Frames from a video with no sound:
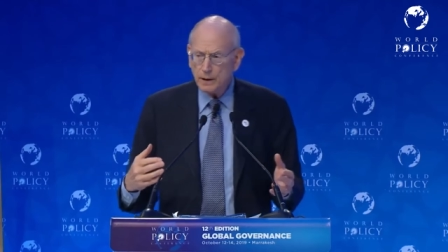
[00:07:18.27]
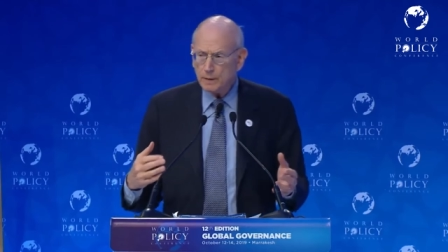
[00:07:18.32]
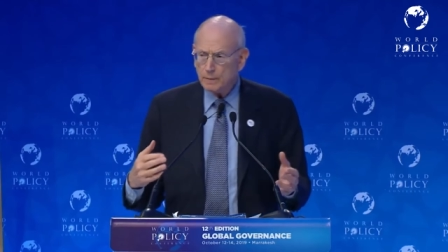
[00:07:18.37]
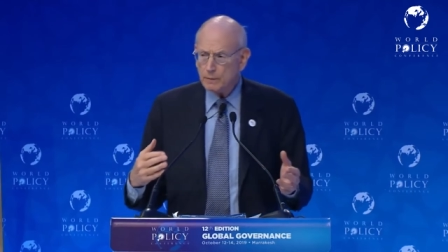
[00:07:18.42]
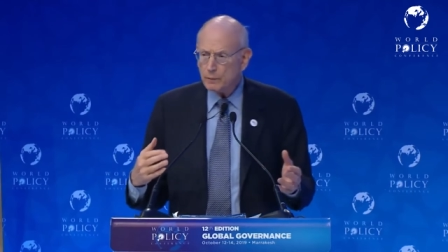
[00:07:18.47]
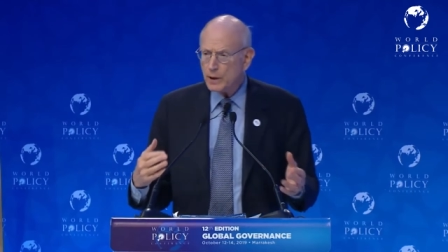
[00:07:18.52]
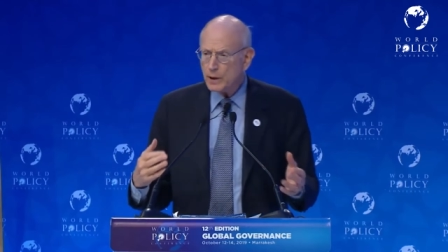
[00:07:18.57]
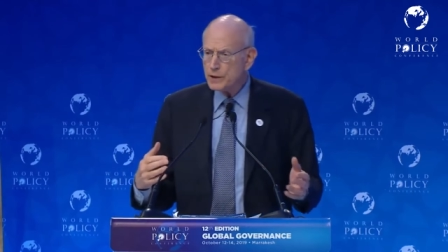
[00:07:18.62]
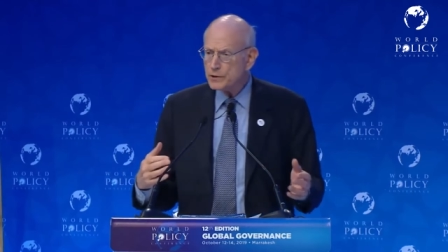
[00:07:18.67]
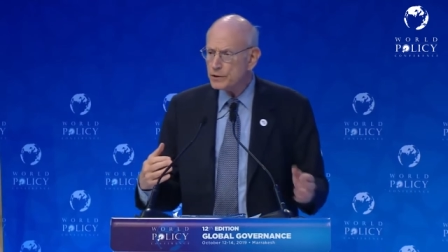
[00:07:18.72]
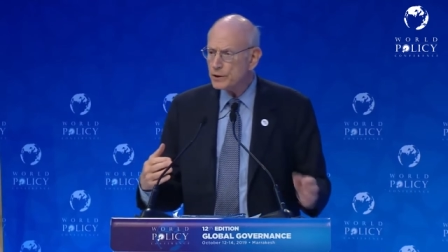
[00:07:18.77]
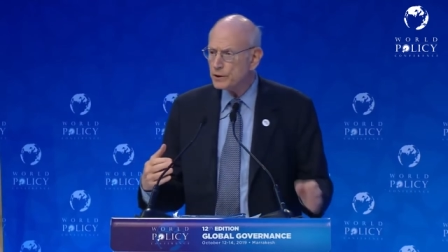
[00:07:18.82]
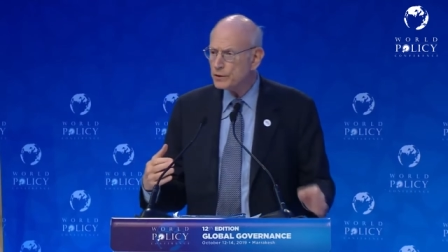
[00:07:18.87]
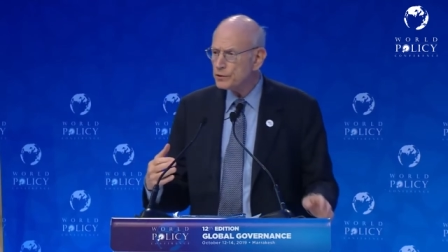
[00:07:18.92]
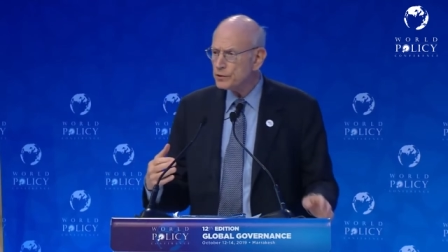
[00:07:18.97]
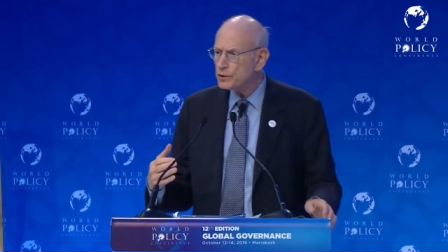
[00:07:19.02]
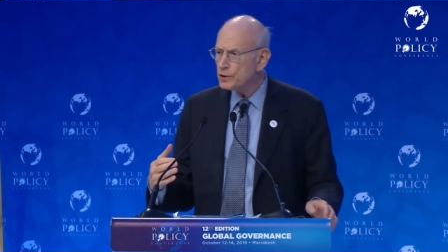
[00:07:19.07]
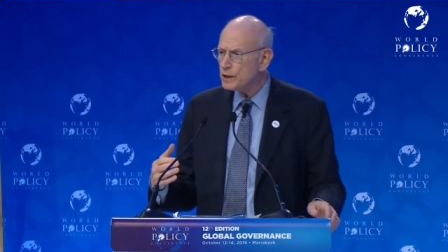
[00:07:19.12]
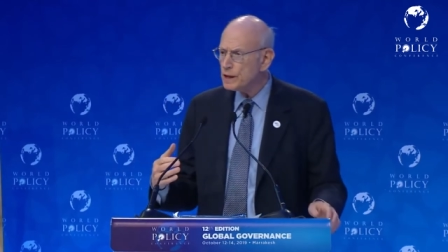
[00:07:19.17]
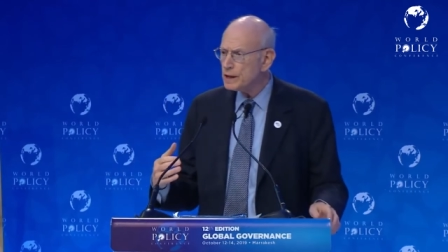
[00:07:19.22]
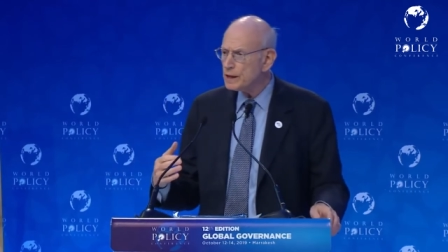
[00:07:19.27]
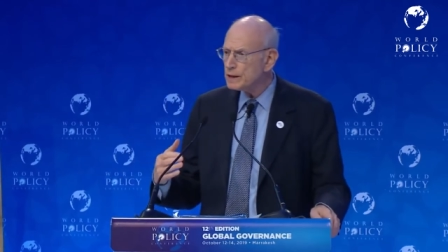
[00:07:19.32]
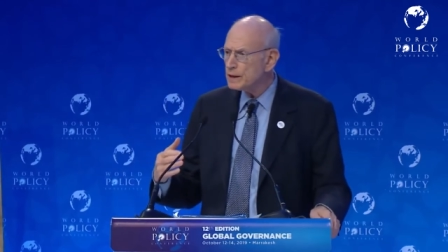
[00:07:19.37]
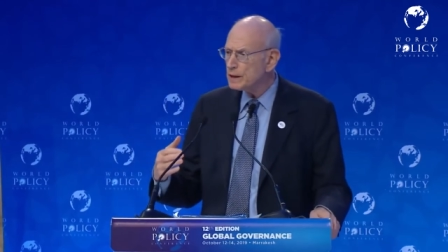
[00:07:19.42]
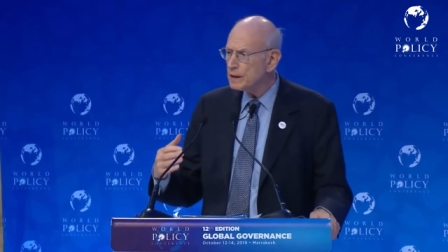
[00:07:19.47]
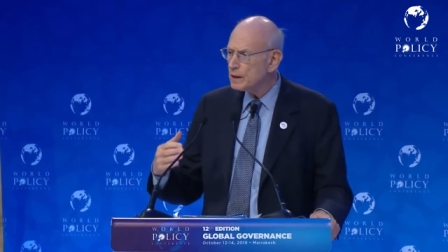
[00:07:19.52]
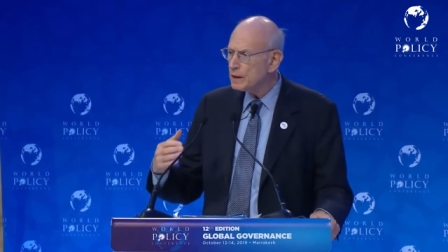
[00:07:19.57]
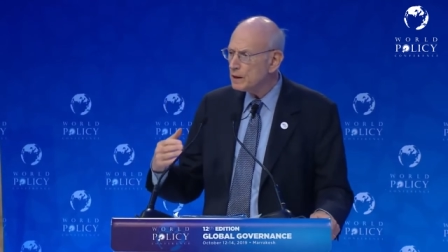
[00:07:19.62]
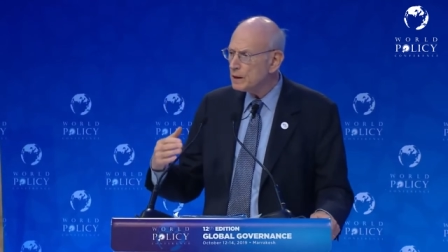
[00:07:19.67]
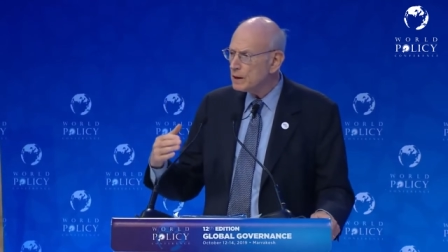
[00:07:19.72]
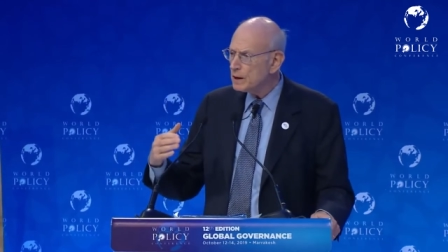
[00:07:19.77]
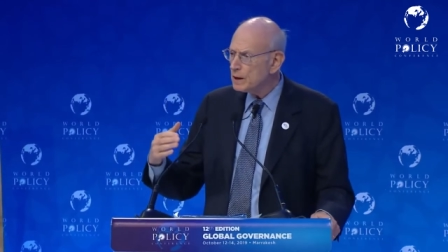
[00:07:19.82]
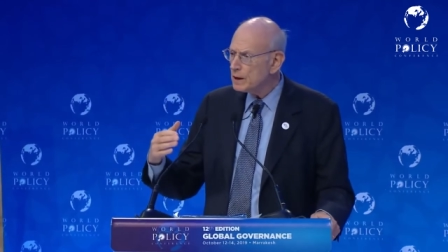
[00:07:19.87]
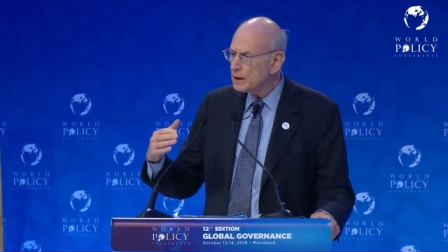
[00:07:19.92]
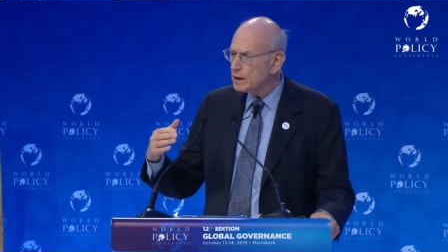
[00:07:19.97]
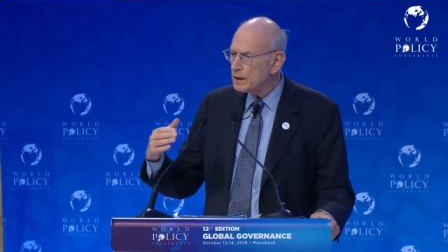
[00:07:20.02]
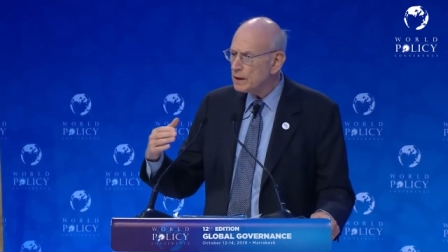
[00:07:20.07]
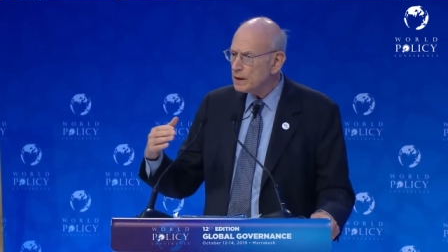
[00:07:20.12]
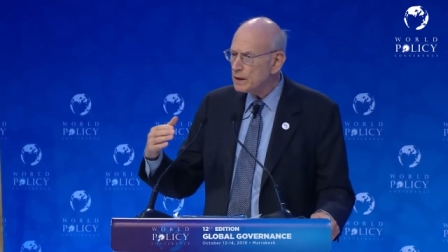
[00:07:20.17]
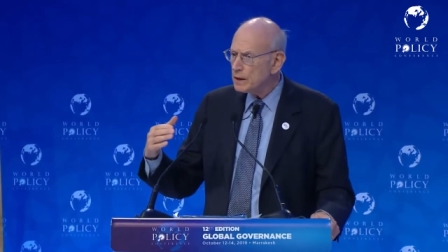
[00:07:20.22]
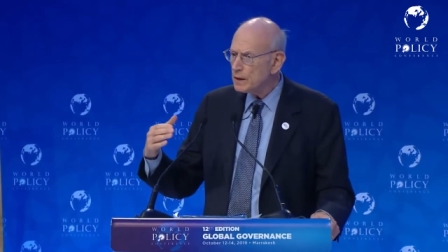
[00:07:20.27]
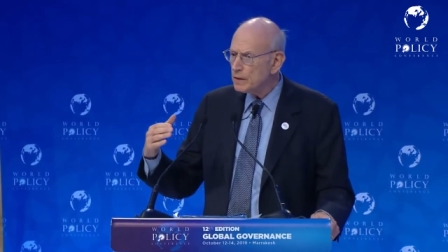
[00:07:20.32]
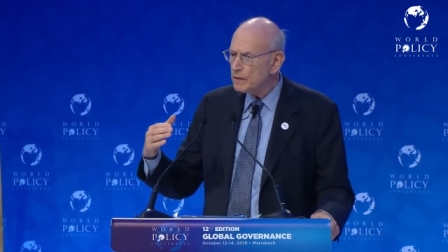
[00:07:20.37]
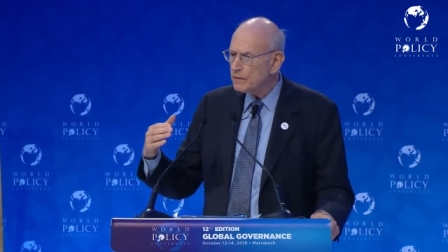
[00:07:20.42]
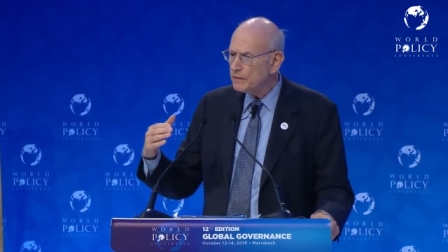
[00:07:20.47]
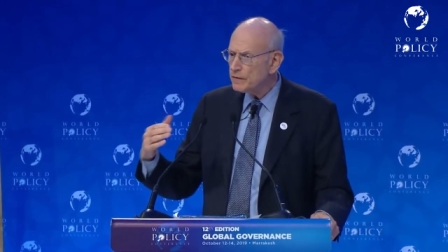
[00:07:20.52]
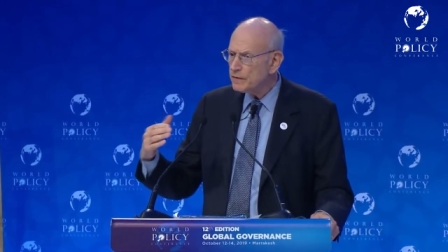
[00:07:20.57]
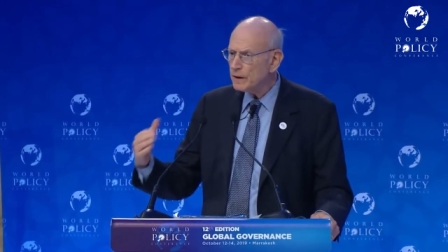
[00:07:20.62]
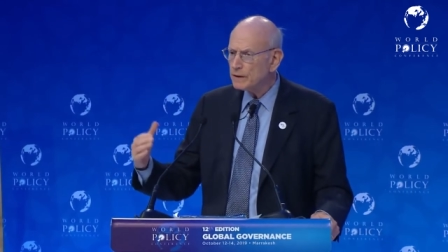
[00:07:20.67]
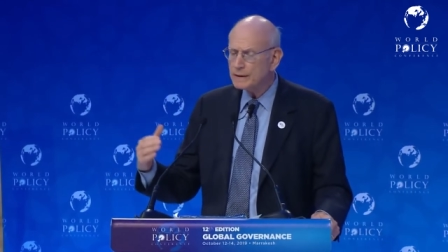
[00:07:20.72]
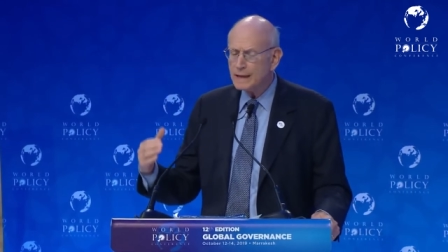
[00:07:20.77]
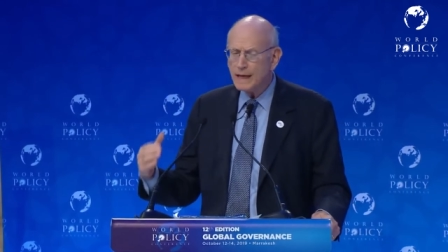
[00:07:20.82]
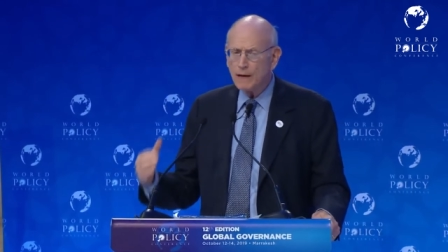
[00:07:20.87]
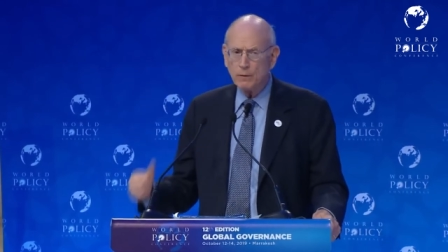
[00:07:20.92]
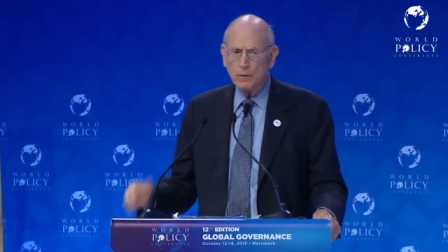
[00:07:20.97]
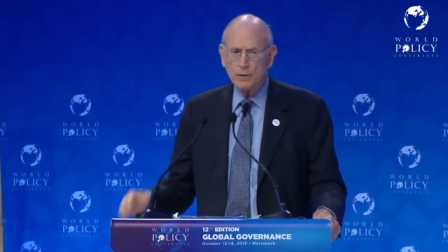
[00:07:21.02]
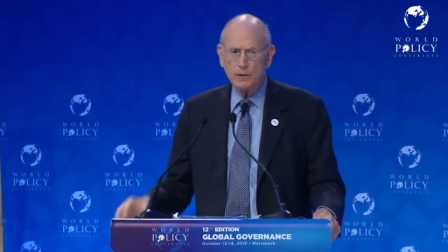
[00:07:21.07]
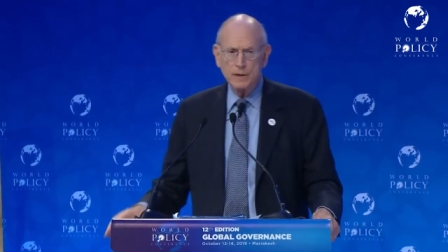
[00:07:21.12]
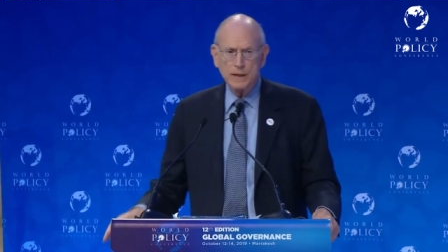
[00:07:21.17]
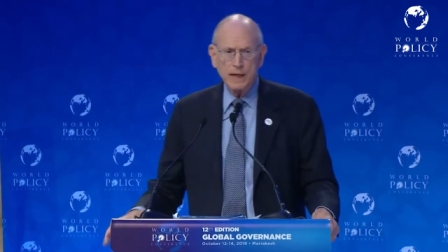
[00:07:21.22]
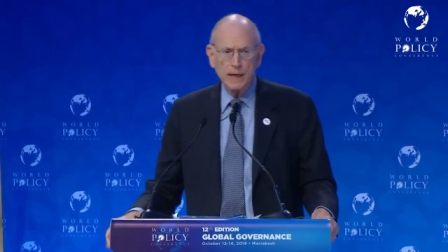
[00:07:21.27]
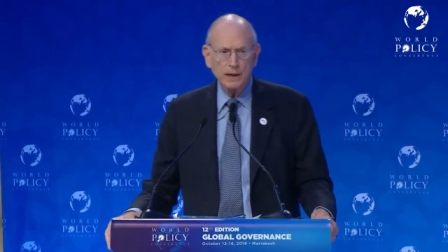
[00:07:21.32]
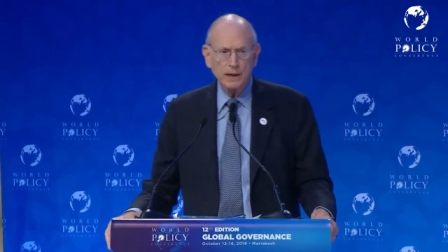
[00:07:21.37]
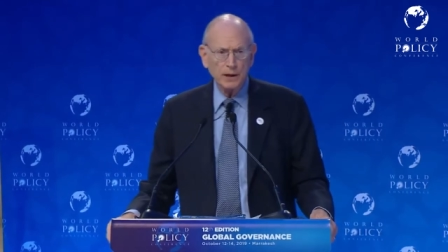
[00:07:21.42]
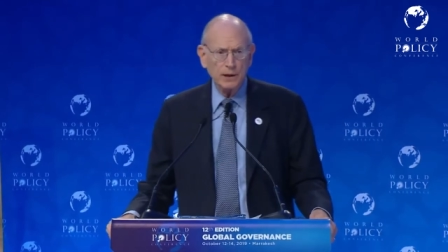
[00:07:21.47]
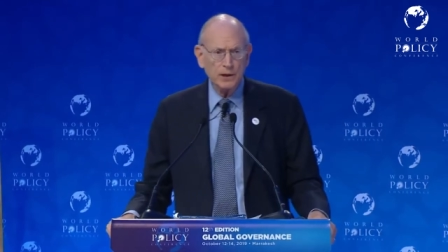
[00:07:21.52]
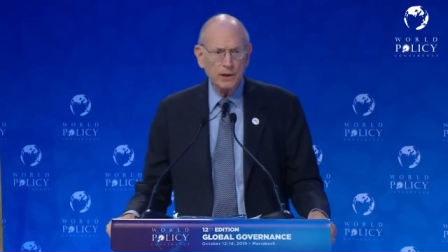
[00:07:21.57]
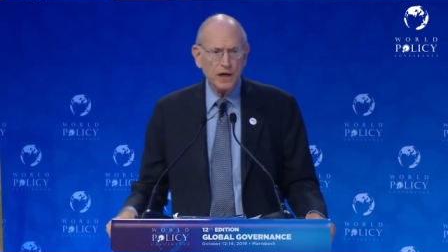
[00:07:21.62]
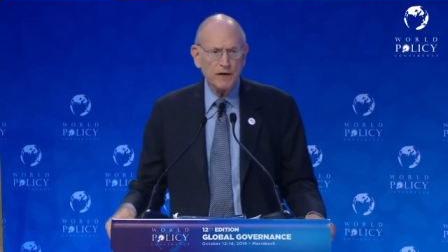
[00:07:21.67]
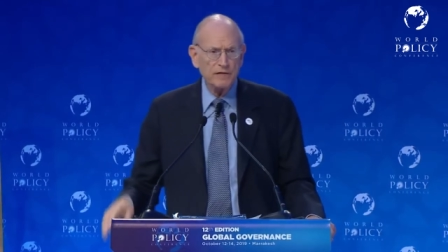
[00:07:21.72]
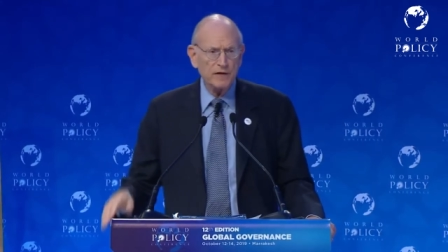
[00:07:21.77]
President Xi felt that was not enough.